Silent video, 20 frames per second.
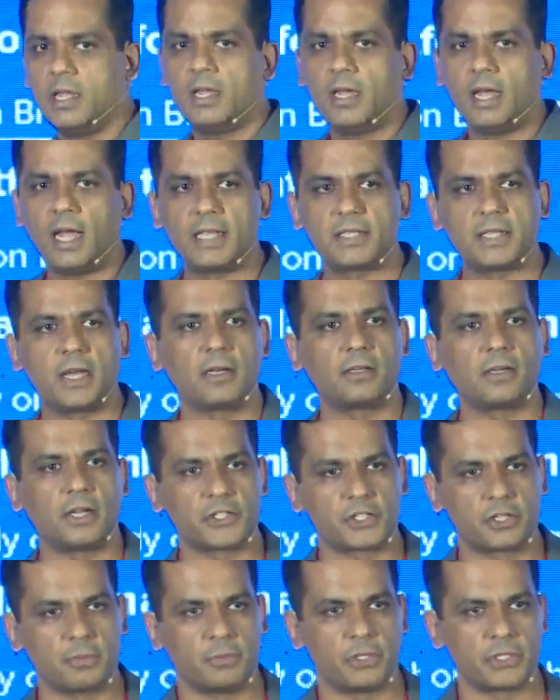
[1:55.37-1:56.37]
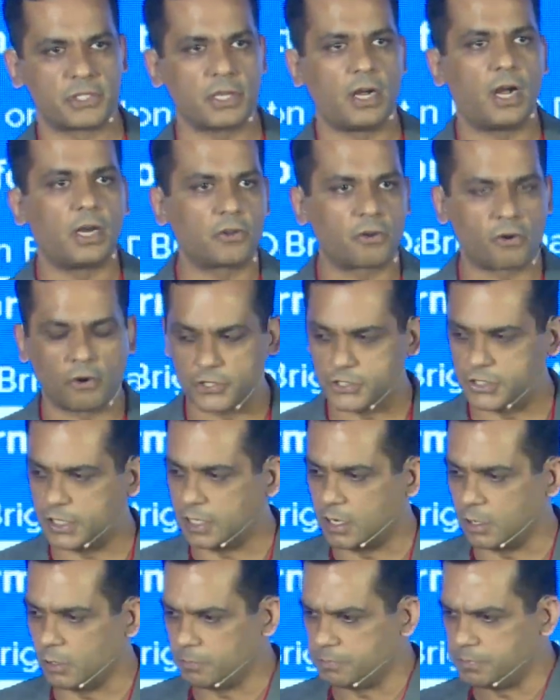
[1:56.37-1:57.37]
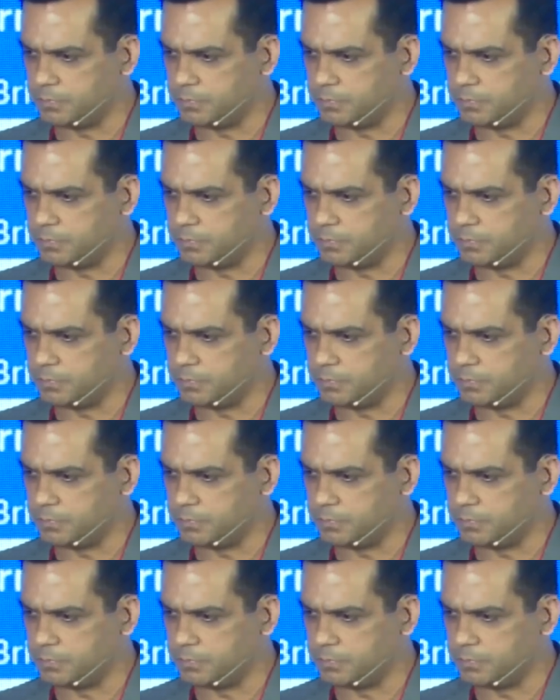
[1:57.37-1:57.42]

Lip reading: as our customers across the globe.